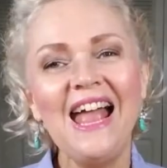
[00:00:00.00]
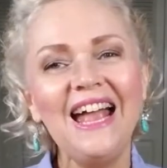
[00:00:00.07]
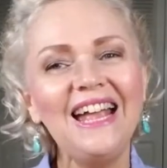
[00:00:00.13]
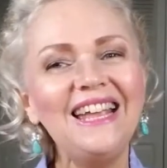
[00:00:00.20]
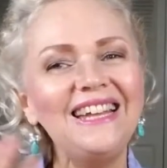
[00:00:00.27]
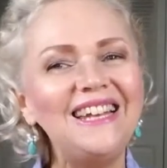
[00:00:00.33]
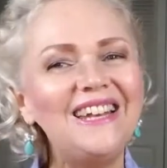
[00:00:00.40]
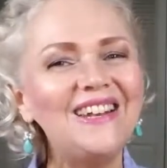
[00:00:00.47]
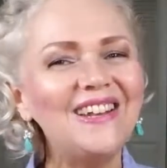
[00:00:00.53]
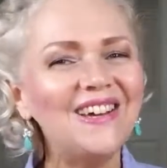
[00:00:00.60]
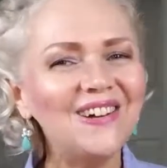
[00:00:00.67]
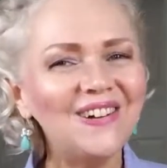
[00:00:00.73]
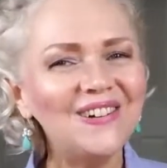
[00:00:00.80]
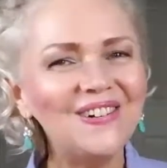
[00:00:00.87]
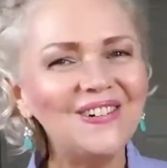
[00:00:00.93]

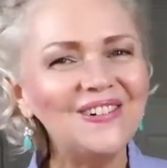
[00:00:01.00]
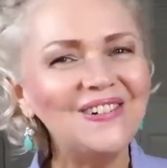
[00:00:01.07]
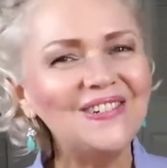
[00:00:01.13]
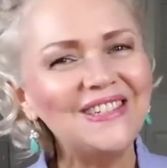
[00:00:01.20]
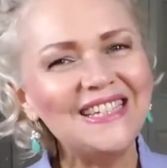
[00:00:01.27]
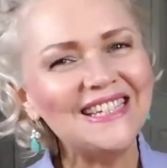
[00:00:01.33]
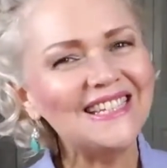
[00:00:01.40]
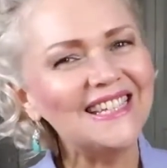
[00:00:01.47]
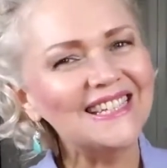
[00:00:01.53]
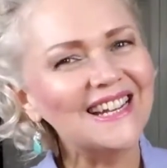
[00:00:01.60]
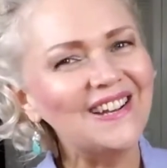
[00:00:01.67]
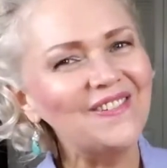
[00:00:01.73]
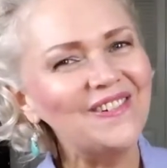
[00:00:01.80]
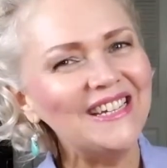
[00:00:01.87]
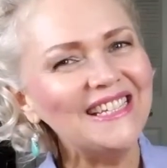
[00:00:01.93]
Hello, this is
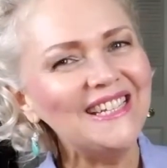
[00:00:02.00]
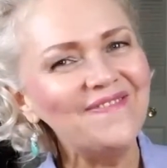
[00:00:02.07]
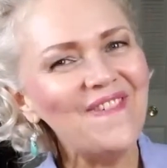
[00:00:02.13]
Clarice